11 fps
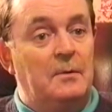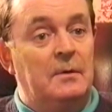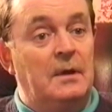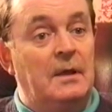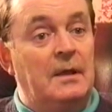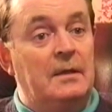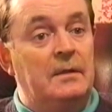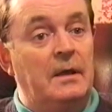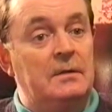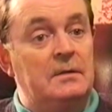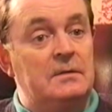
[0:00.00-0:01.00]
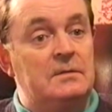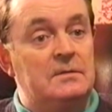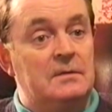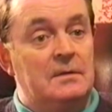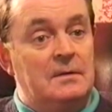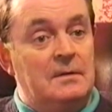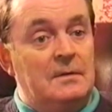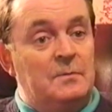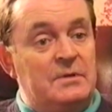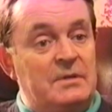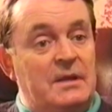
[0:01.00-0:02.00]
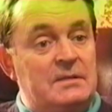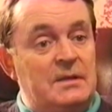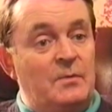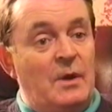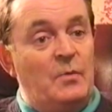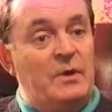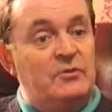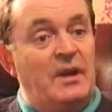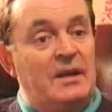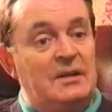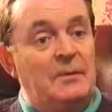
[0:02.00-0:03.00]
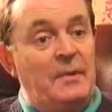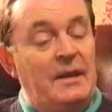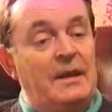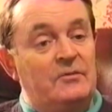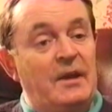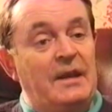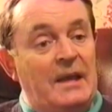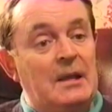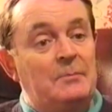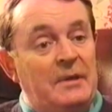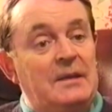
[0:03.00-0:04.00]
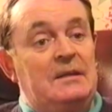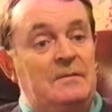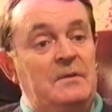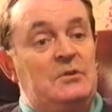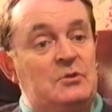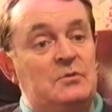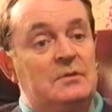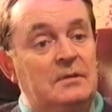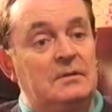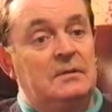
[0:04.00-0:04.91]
Now, that is precisely where we try to come in and try and help an individual.